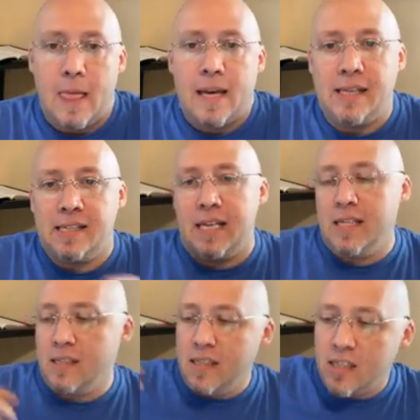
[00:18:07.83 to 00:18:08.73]
He
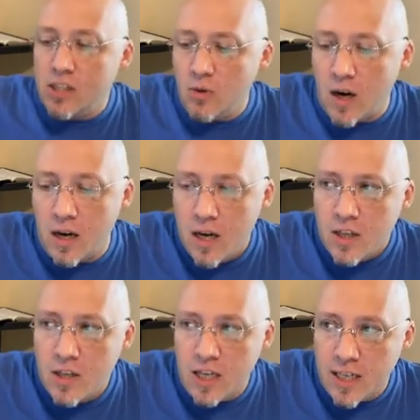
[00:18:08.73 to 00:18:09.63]
says this to our
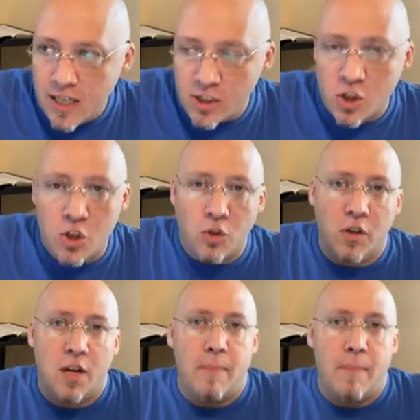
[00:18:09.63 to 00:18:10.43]
to his children